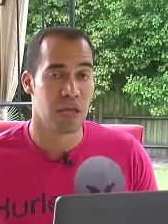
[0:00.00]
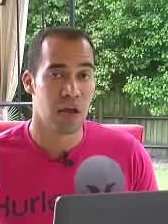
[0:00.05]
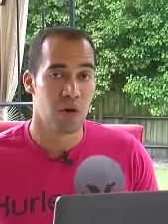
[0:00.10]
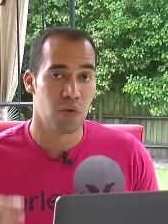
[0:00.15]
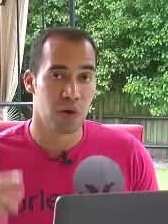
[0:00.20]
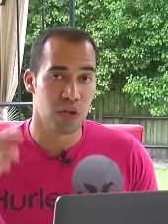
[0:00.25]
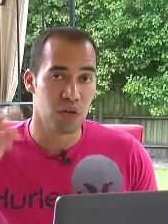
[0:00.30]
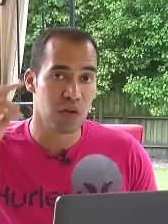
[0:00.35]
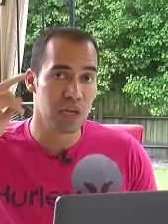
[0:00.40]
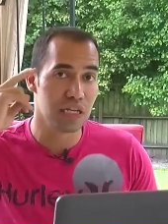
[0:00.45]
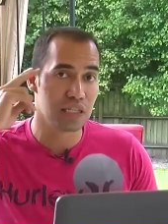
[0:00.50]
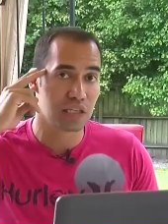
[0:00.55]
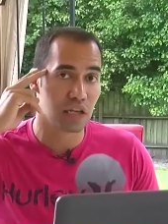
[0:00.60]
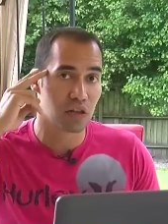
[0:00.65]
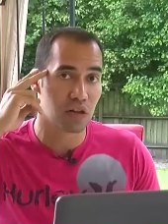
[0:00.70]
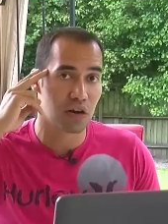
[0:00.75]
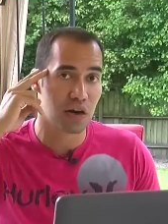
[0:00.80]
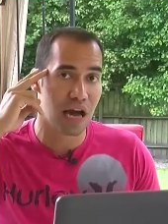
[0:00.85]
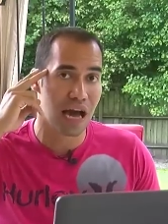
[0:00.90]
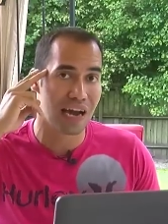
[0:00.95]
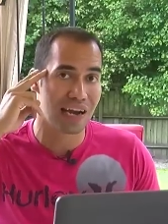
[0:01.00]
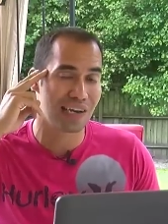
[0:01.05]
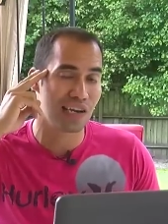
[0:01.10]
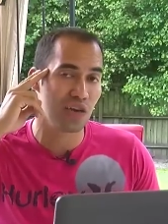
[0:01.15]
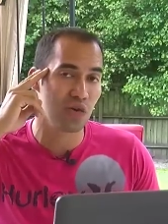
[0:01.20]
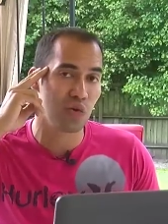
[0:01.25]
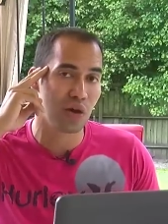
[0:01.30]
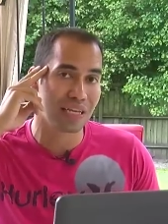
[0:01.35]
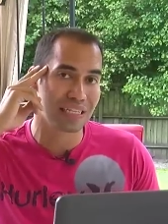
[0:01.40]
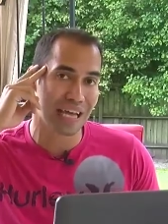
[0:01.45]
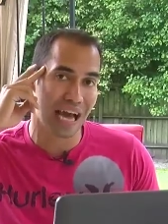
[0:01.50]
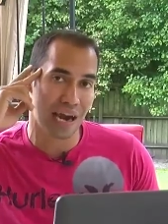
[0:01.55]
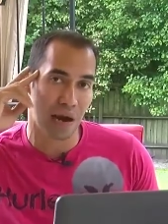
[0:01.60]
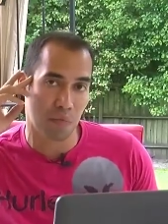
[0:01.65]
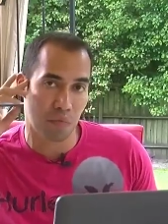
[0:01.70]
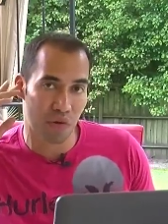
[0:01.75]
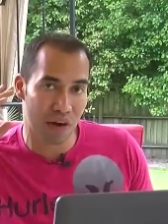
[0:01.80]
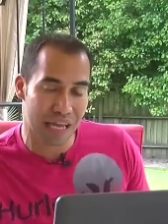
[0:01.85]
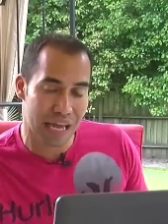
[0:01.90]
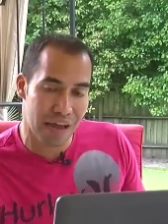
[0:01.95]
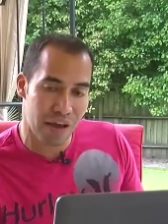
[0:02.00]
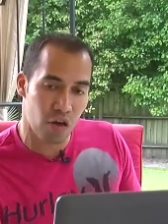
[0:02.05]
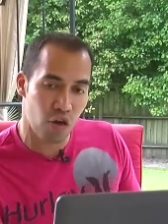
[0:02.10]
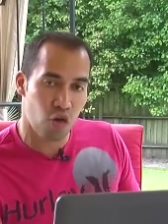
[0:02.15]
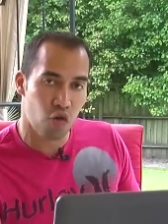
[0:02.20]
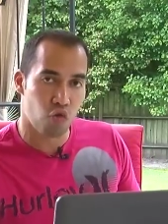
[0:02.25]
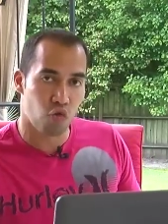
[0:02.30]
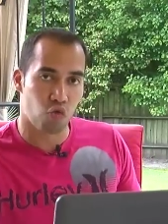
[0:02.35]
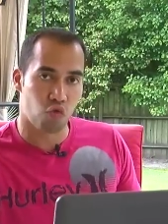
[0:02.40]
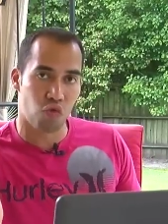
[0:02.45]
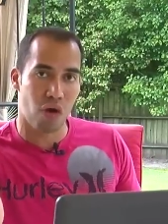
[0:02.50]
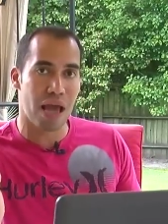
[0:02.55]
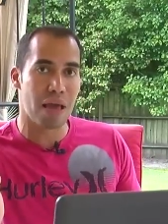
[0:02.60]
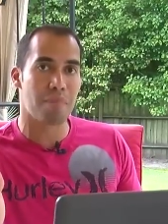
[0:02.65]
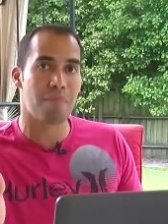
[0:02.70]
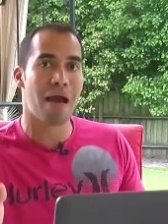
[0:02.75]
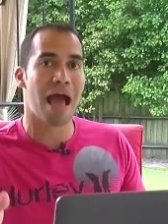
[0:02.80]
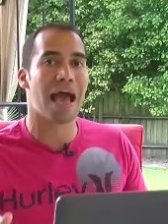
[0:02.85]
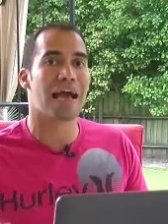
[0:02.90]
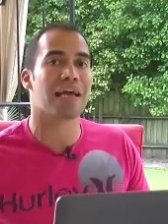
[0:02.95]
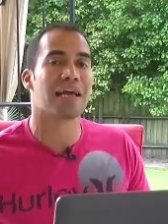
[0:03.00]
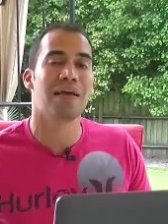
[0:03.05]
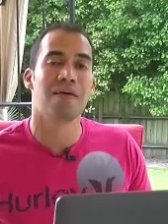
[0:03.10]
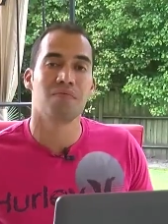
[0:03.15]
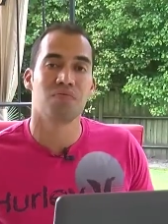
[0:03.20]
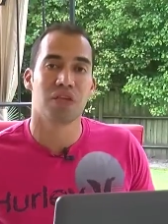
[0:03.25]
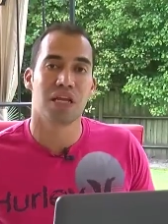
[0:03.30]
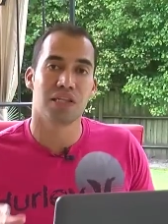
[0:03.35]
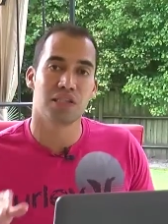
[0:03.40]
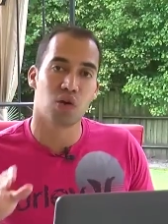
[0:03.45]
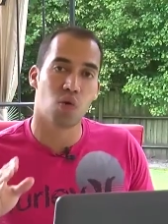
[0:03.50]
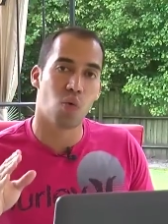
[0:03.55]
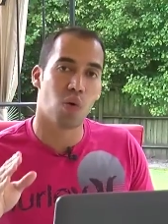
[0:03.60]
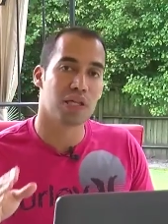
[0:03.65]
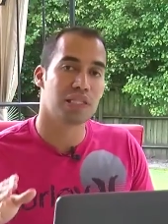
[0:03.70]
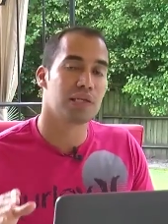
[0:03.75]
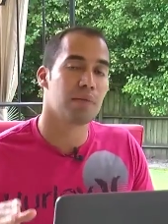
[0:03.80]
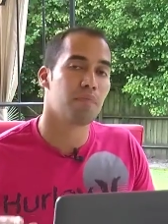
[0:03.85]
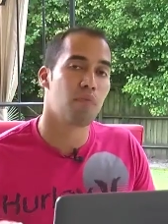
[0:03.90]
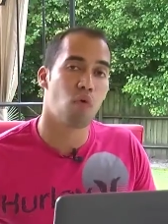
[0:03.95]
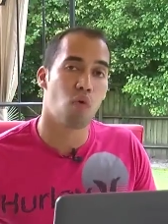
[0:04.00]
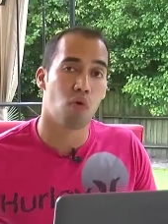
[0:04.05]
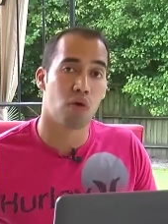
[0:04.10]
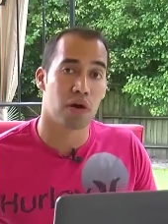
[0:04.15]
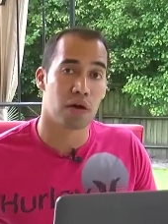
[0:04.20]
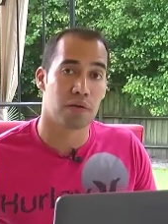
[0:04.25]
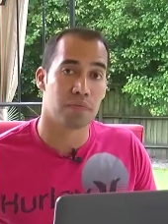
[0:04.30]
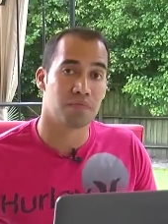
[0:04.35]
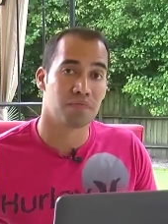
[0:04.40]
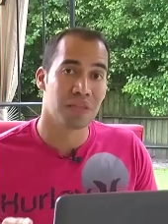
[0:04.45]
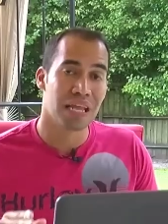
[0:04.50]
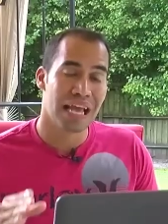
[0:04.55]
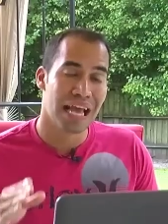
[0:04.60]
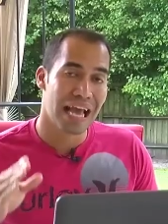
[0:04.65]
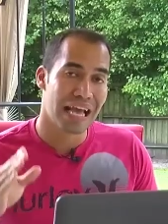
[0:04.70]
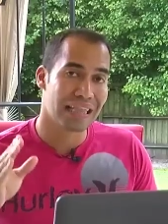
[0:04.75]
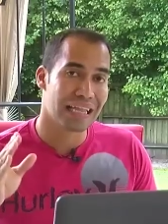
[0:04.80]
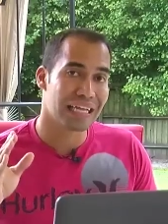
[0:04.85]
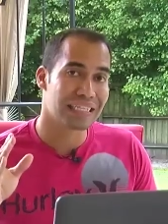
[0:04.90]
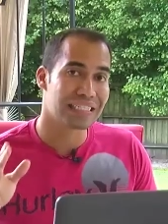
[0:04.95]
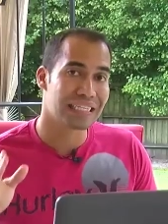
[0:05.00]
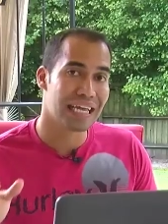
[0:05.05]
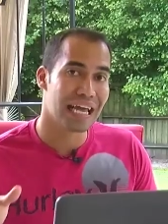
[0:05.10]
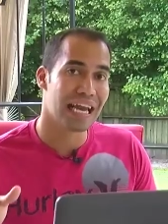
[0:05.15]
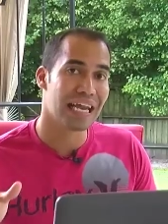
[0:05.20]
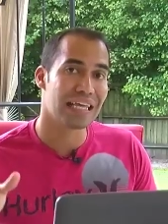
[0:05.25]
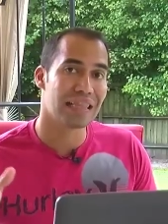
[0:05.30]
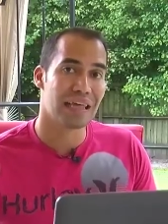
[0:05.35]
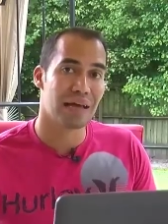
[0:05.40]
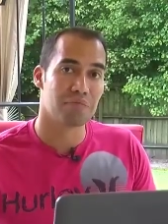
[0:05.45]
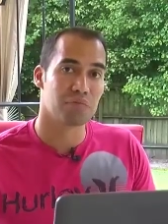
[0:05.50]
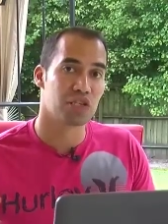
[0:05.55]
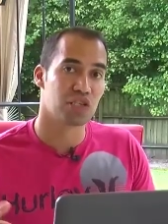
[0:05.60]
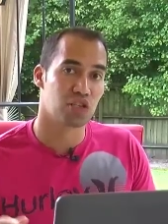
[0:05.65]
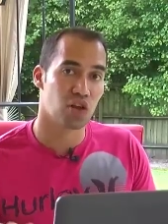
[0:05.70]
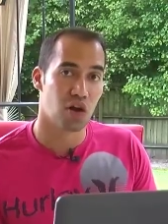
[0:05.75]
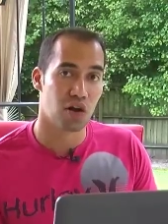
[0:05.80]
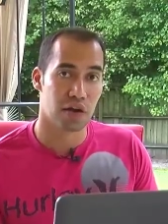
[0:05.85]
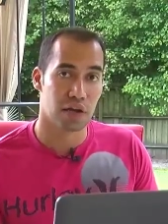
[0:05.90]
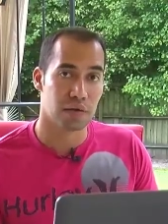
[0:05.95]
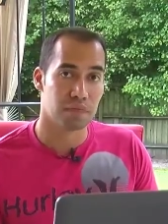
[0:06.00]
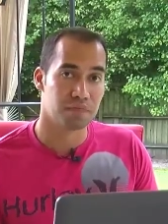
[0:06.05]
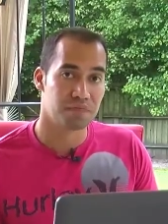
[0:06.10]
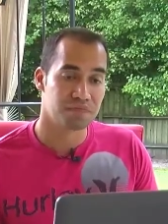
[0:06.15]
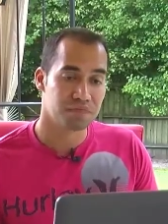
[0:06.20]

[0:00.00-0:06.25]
What you need to learn how to do is how to bring it right back into what's important, and that's getting them started.